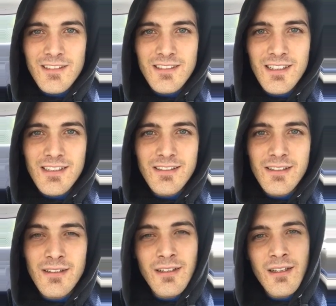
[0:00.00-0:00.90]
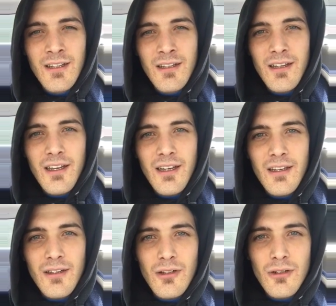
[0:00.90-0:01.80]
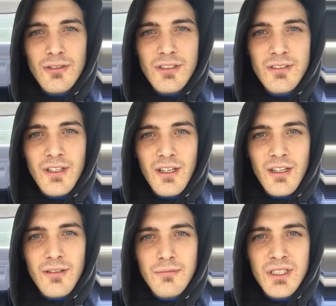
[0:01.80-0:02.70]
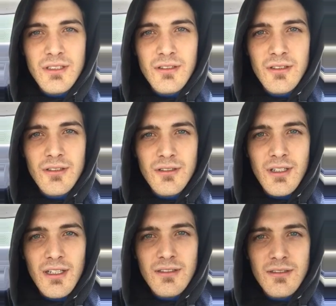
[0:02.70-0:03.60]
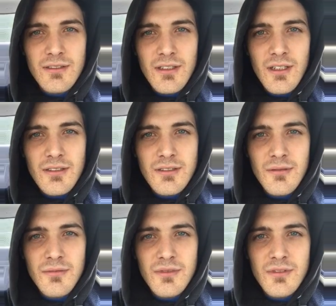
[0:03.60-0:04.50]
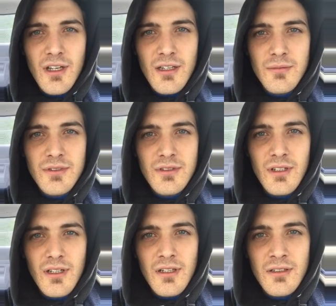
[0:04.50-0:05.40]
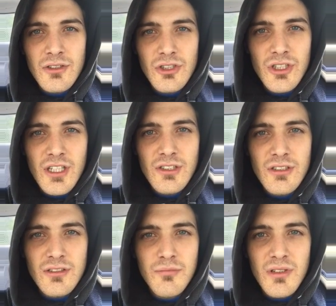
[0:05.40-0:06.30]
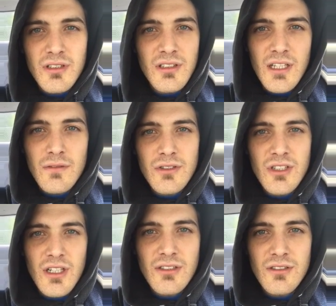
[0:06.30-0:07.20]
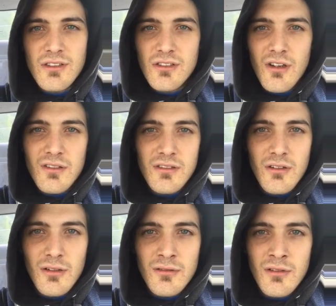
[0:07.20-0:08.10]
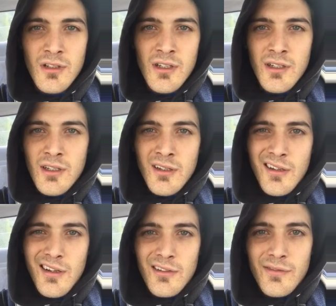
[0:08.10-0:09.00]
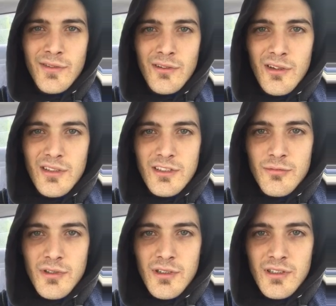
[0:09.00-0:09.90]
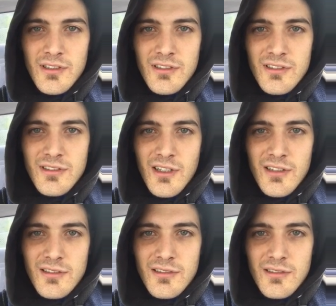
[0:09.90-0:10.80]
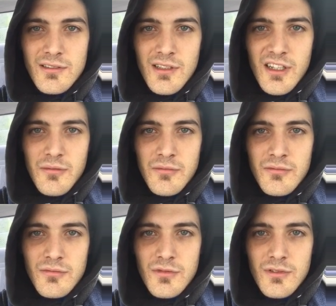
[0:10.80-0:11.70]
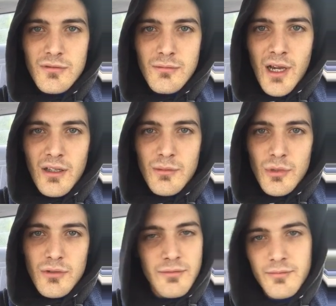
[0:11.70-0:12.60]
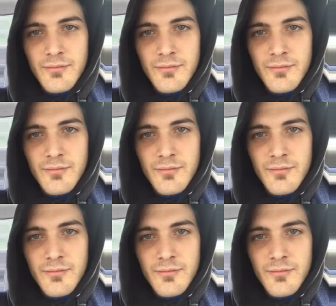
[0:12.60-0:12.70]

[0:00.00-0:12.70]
Seriously. Gold is a material that is sometimes changes, but never changes. It's always gold. I don't know if you know this, but it just stays the same, malleable.